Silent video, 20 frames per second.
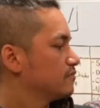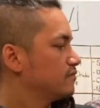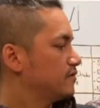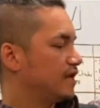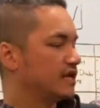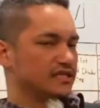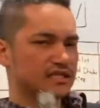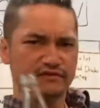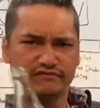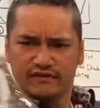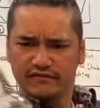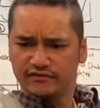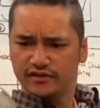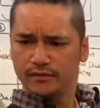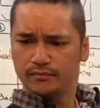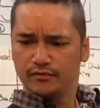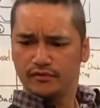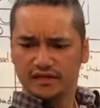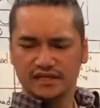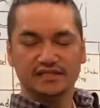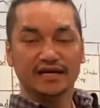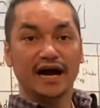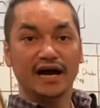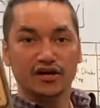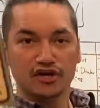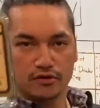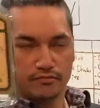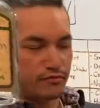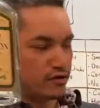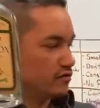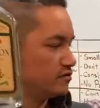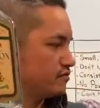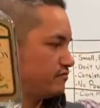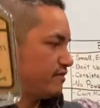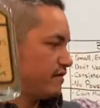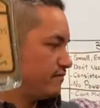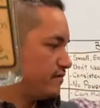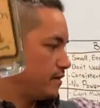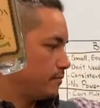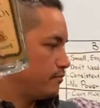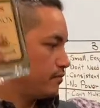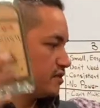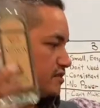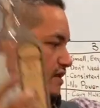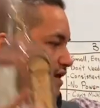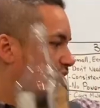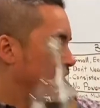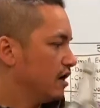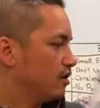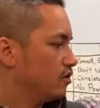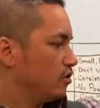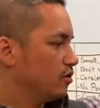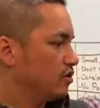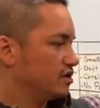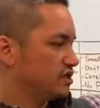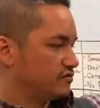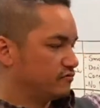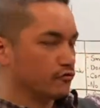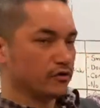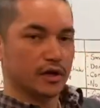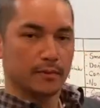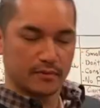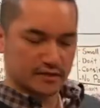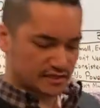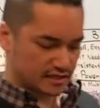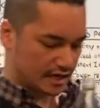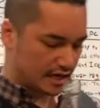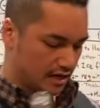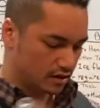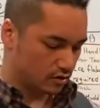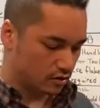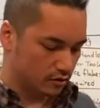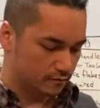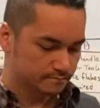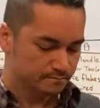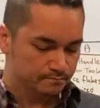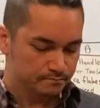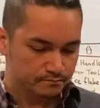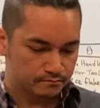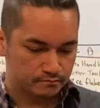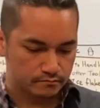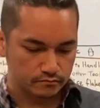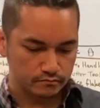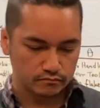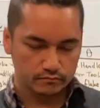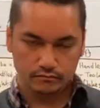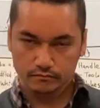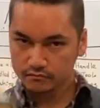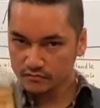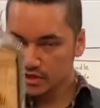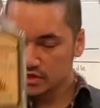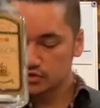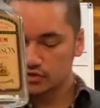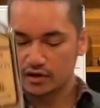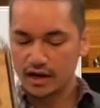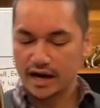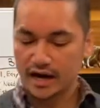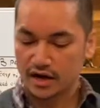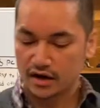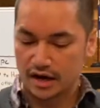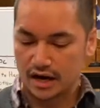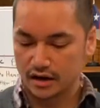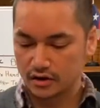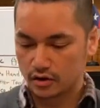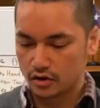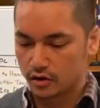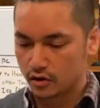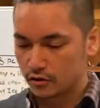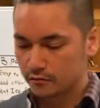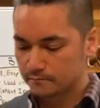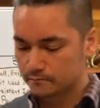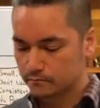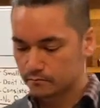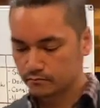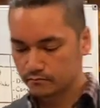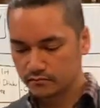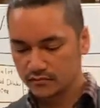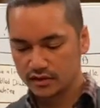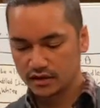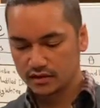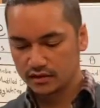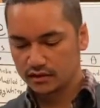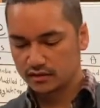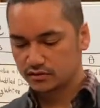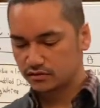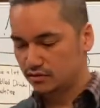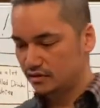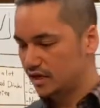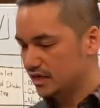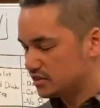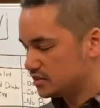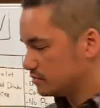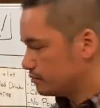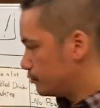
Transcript: Did I say 50 proof? This is 100 proof, so 50% alcohol is 40% alcohol. So higher alcohol. Lots